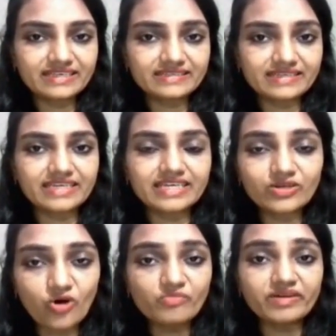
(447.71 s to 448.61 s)
and in
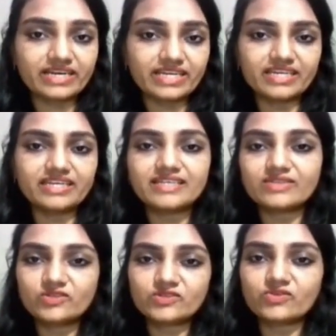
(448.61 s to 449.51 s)
commonly it is
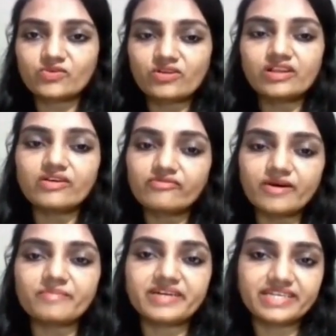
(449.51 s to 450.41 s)
also called a
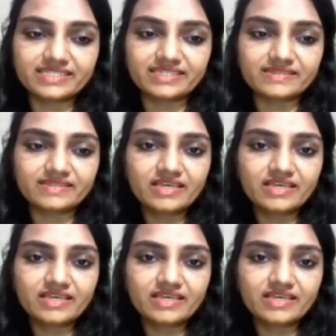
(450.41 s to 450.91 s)
worm disease.